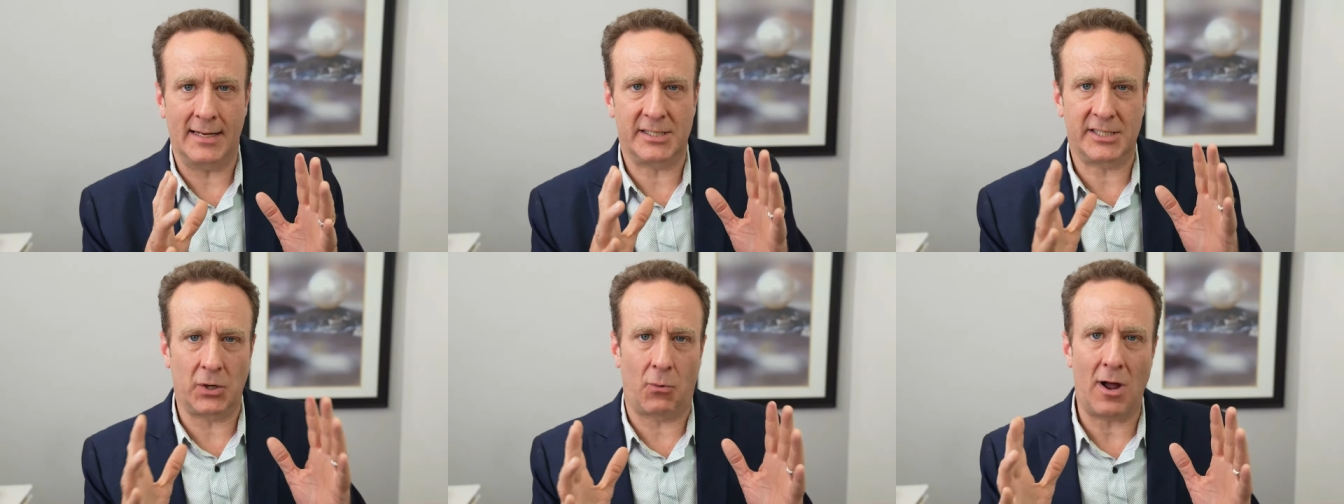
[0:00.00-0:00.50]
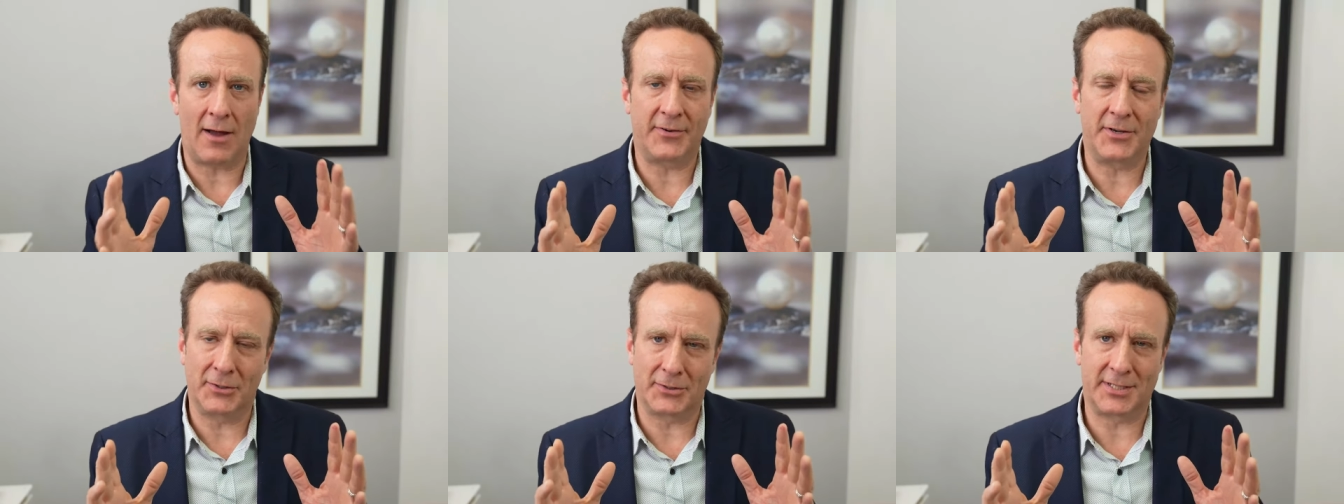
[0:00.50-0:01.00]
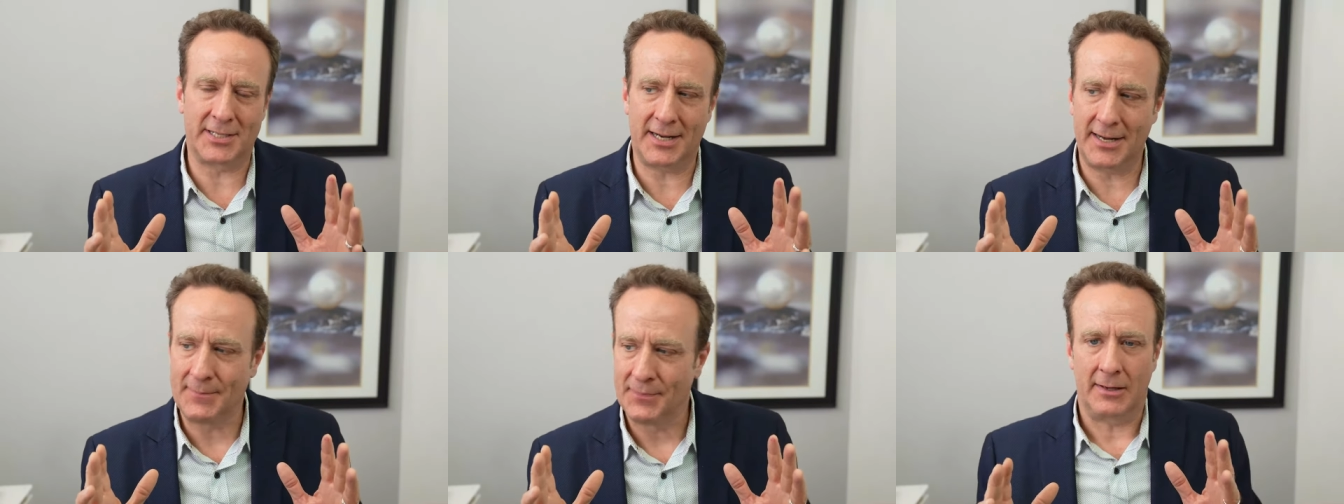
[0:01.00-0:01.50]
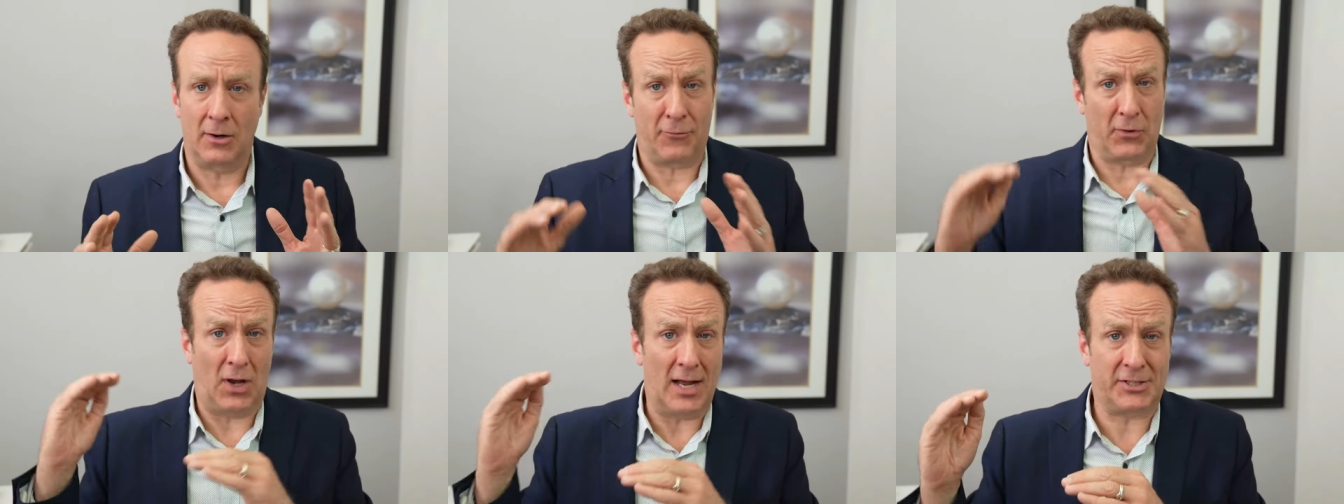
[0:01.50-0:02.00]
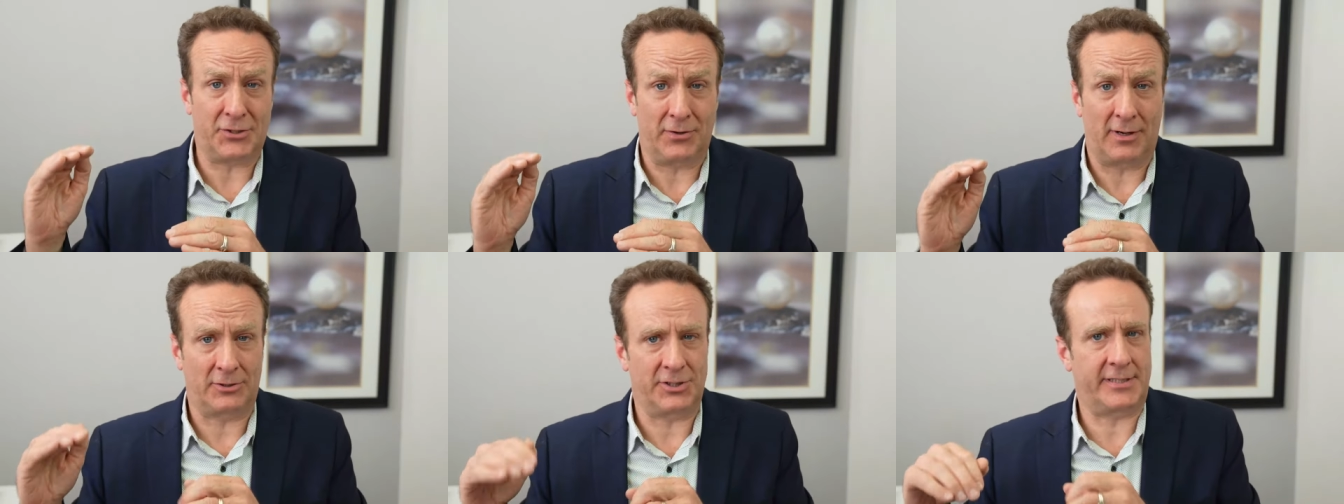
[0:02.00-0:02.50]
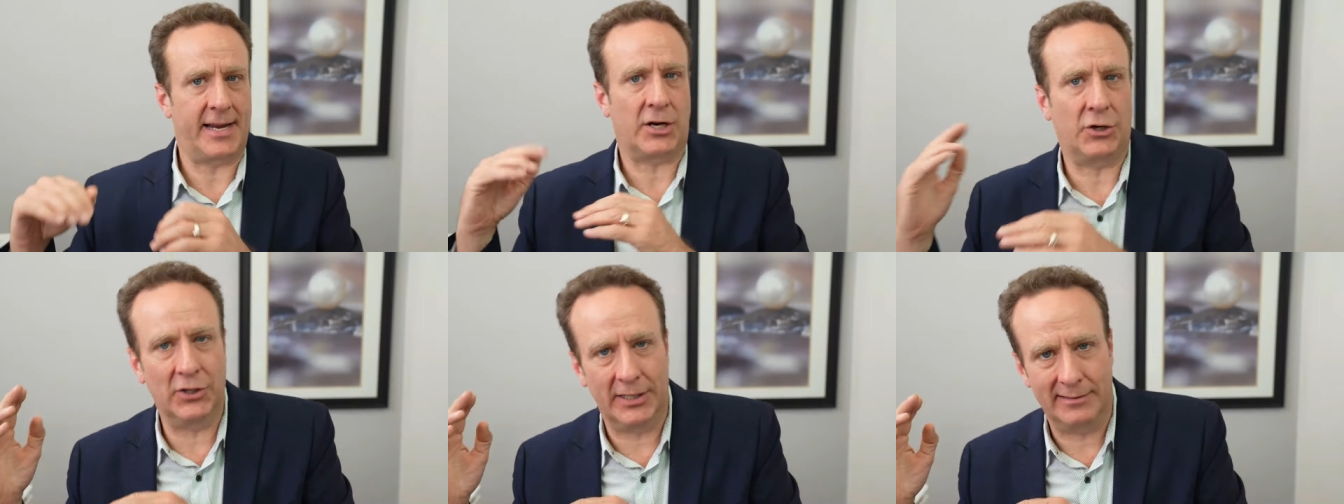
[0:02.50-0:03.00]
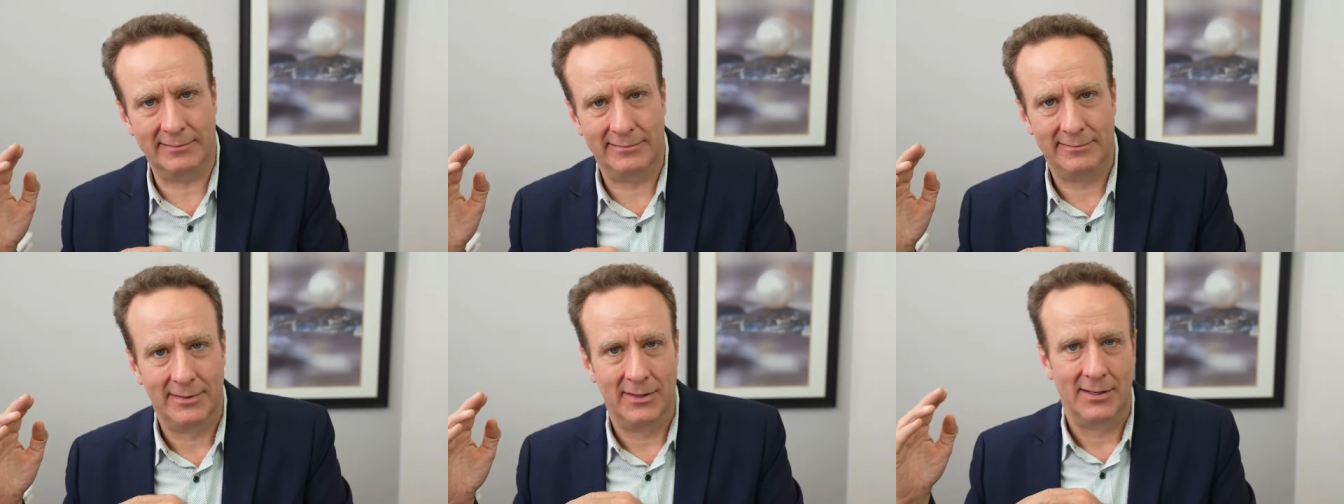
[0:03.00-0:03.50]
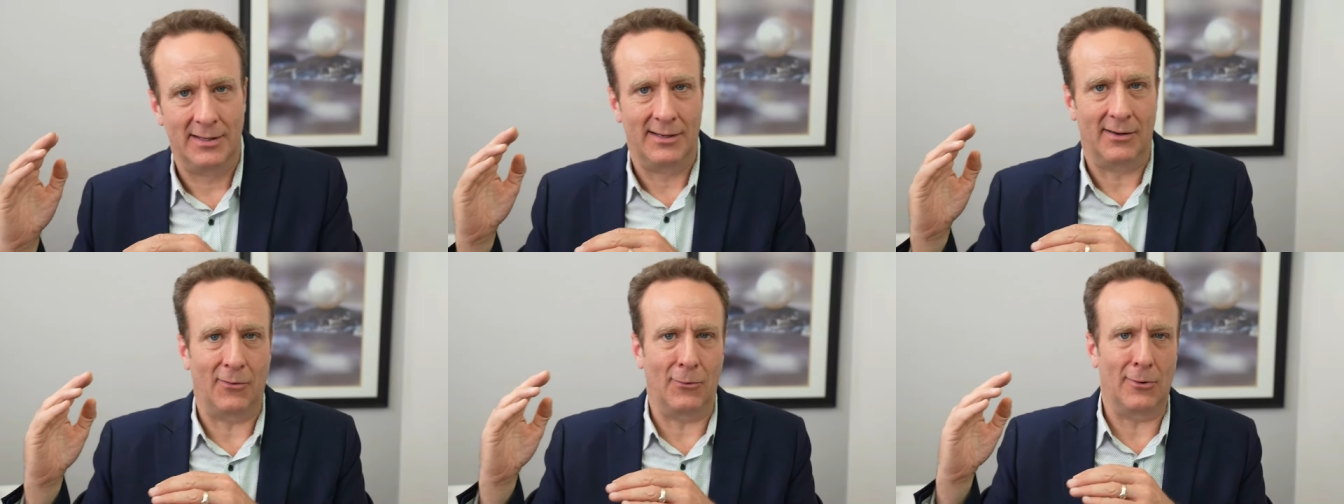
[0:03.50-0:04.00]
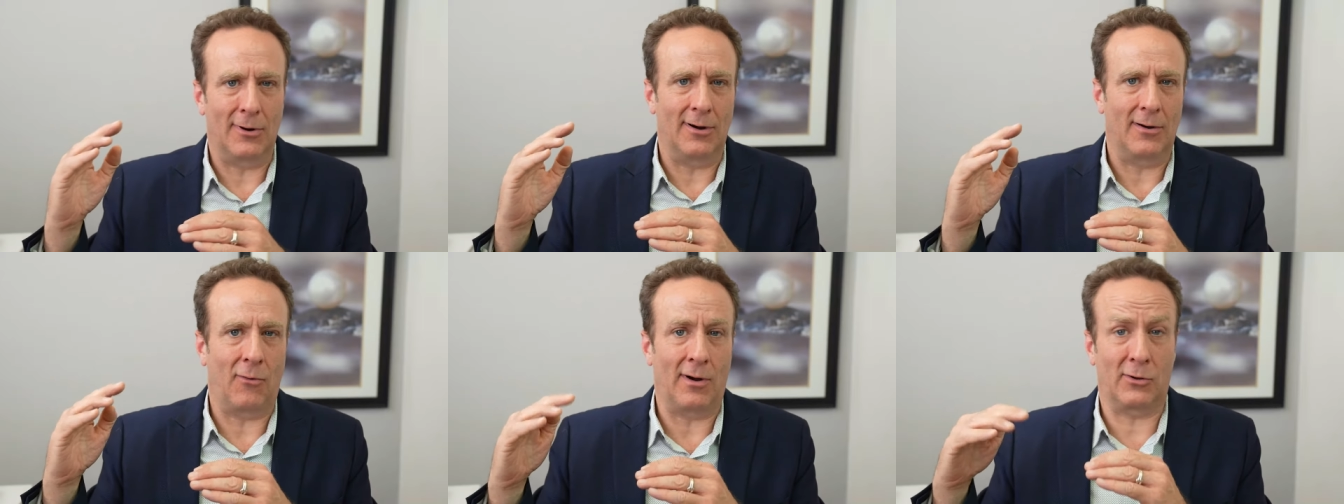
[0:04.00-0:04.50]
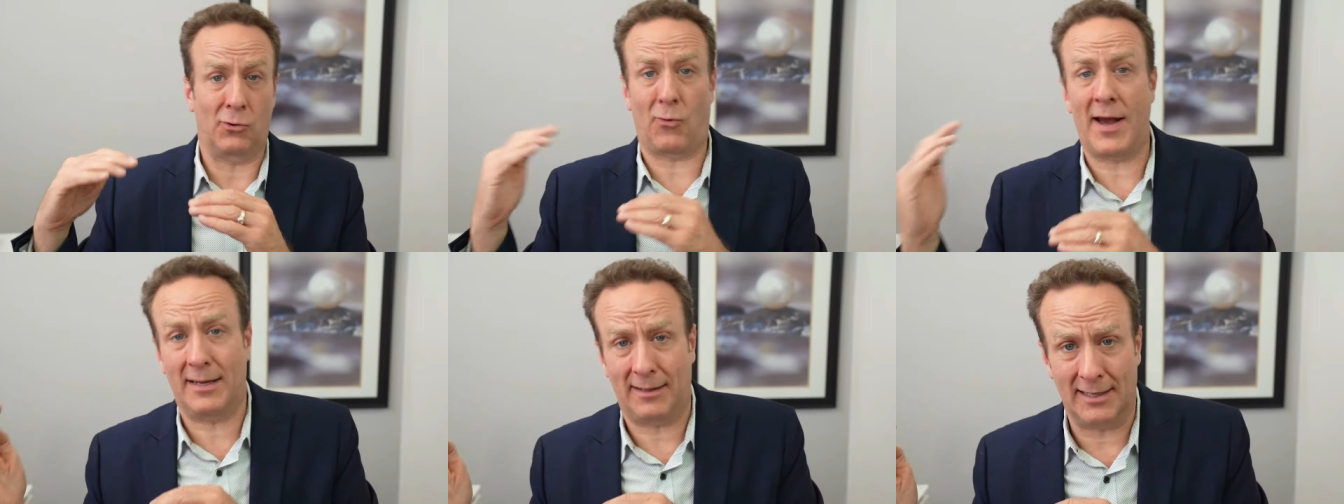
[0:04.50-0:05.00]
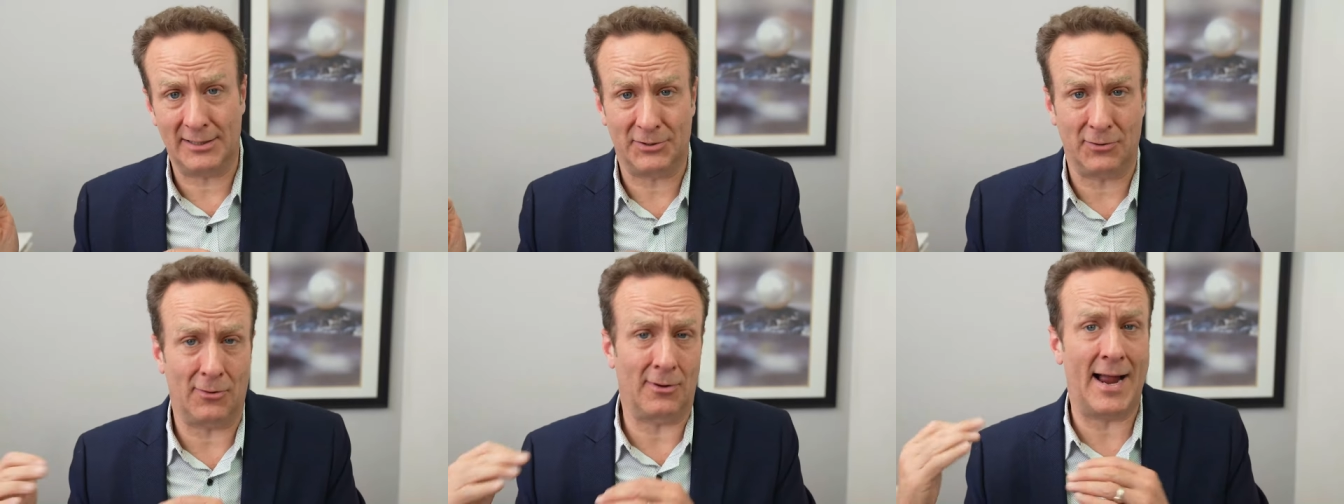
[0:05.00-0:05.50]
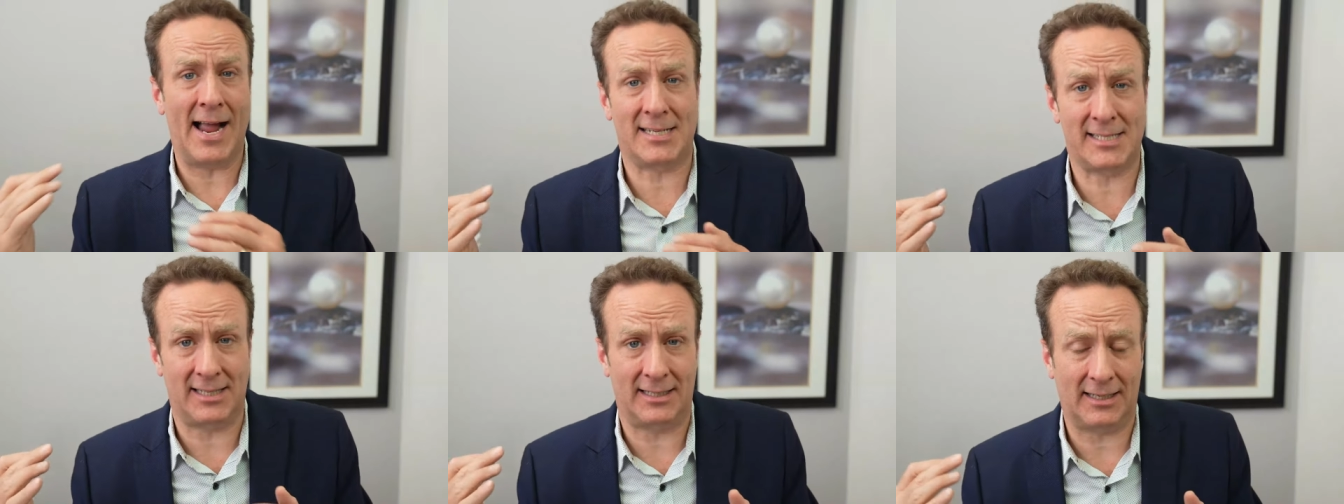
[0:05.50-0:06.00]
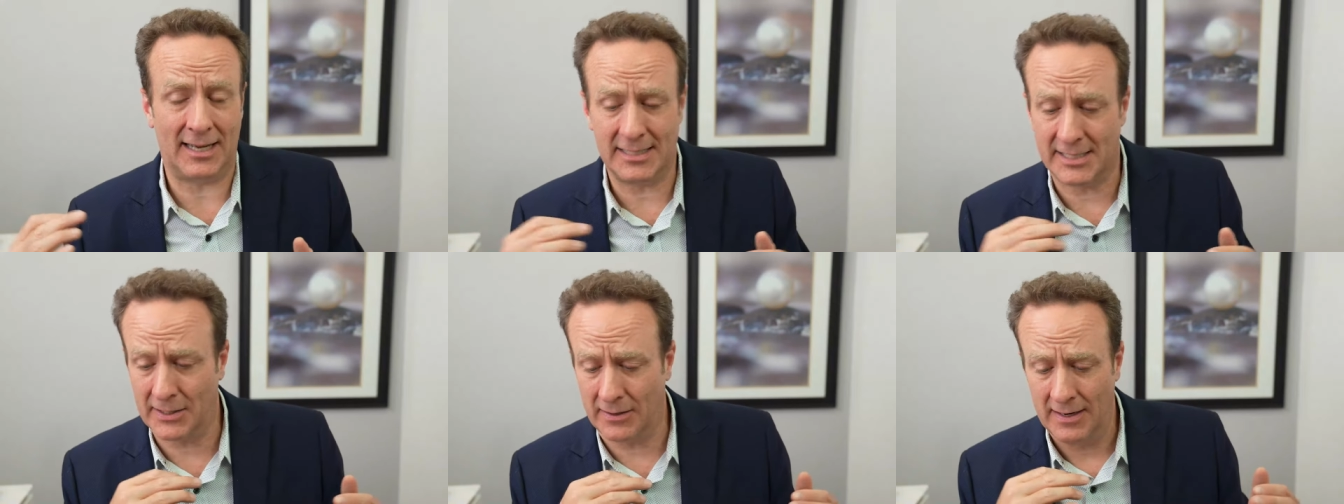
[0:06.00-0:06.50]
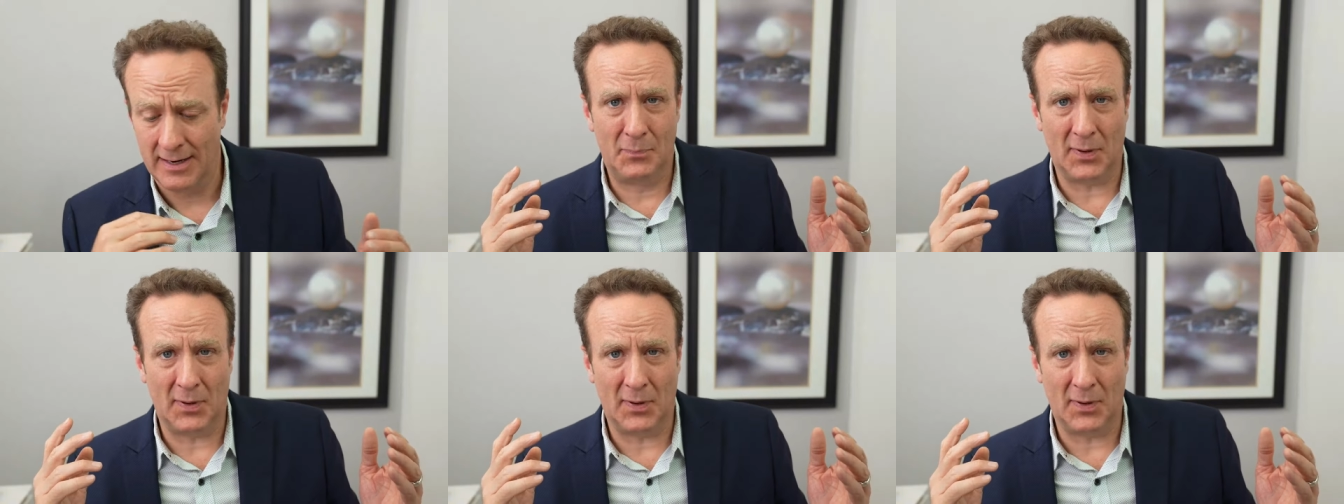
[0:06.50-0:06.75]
And so often you'll see, you know, for luster, it'll just say good or, or great luster or excellent luster.